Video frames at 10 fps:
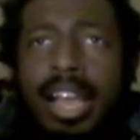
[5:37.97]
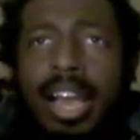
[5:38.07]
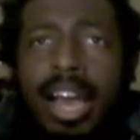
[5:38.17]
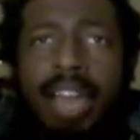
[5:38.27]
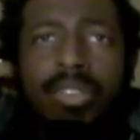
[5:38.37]

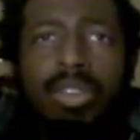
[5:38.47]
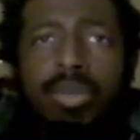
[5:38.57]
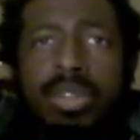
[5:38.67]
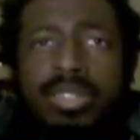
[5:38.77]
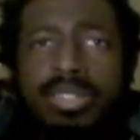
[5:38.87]
I don't know
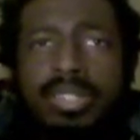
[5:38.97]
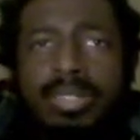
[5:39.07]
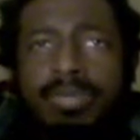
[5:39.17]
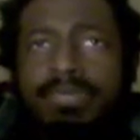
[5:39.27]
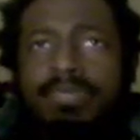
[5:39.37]
what
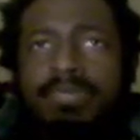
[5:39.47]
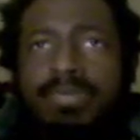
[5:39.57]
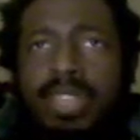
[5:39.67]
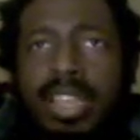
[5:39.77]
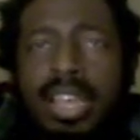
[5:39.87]
to...
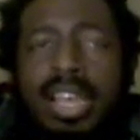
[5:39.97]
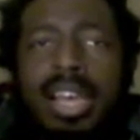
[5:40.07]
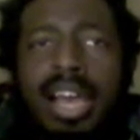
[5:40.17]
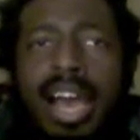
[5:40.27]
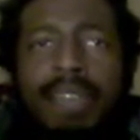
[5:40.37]

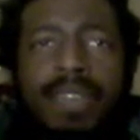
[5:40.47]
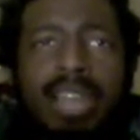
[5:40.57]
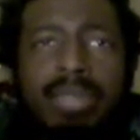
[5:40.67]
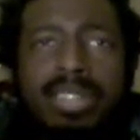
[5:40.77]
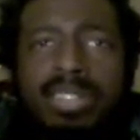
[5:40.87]
I
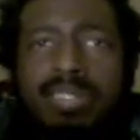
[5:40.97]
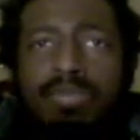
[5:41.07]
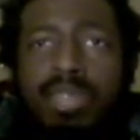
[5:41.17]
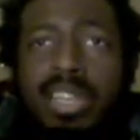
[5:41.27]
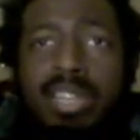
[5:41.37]
find myself
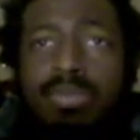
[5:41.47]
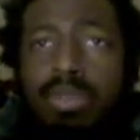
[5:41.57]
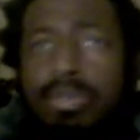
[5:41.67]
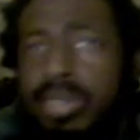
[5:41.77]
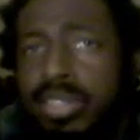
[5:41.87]
playing
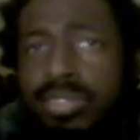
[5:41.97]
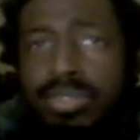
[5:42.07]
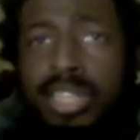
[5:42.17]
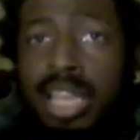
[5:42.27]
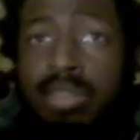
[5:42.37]
more
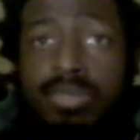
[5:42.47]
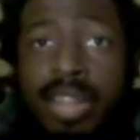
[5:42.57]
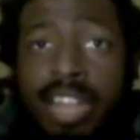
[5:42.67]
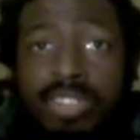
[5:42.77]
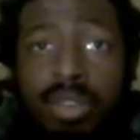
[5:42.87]
PS3 games,
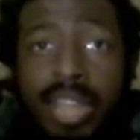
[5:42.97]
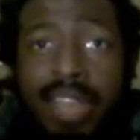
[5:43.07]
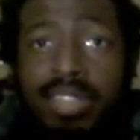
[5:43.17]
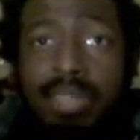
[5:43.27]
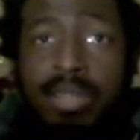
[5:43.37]
but I don't
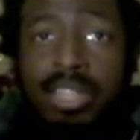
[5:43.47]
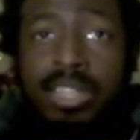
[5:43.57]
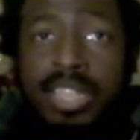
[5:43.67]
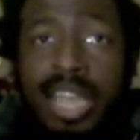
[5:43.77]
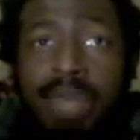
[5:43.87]
have the ability
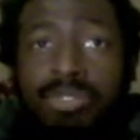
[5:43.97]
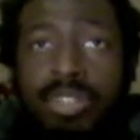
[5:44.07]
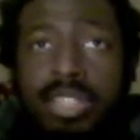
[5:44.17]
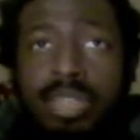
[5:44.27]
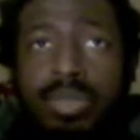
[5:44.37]
to capture
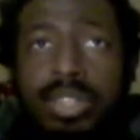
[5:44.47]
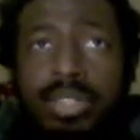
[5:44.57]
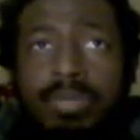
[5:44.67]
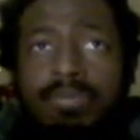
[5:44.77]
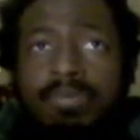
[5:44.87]
anything
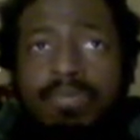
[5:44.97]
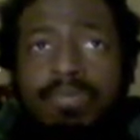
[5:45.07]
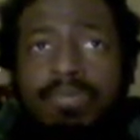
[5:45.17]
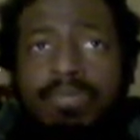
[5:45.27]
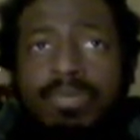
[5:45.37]

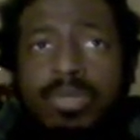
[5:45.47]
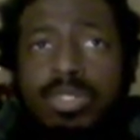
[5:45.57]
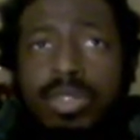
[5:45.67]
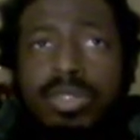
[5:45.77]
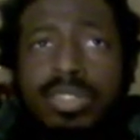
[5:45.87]

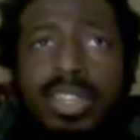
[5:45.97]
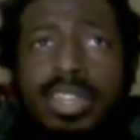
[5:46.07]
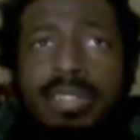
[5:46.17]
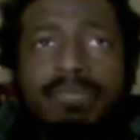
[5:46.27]
with. So it's like...